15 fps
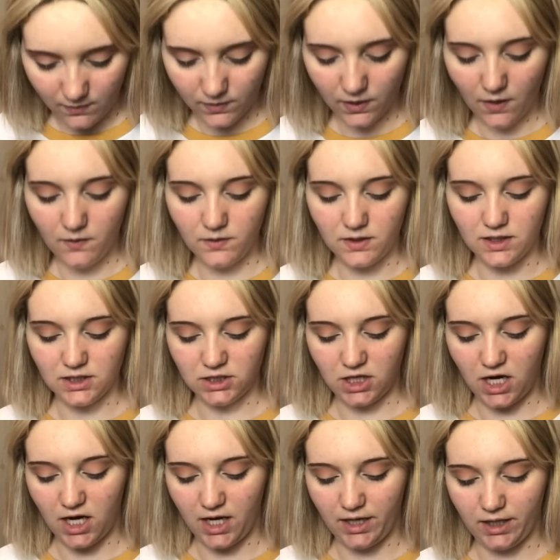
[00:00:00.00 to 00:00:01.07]
I'm going to go into the
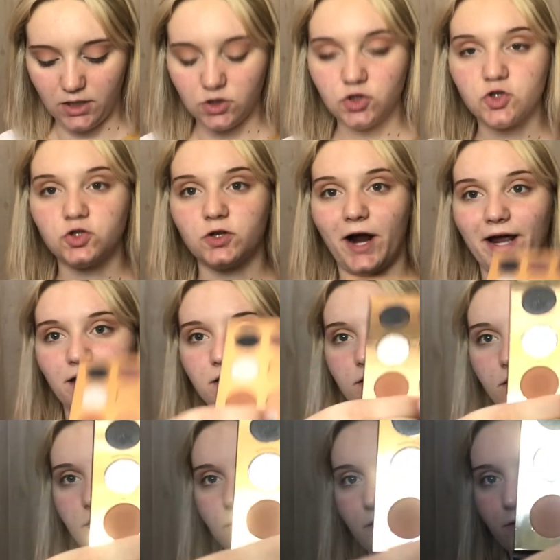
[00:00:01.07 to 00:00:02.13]
shade
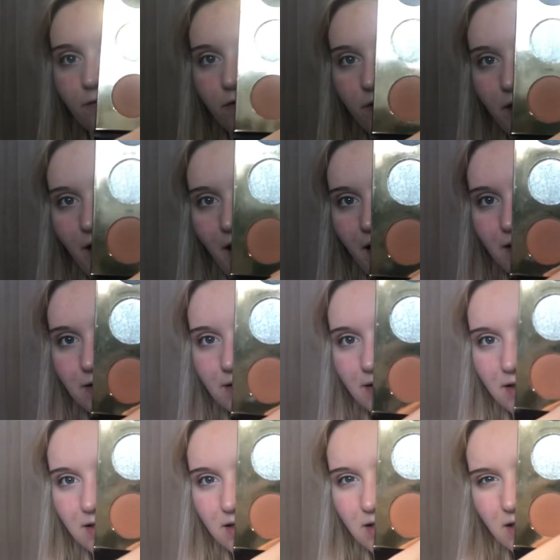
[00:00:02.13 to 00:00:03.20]
Triton for that.
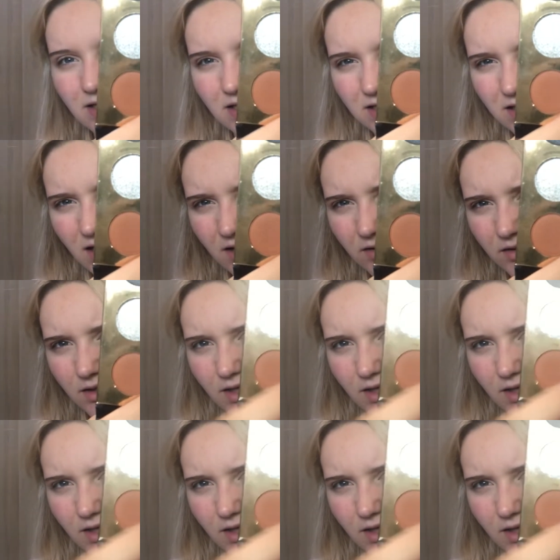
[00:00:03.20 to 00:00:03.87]
Is this color.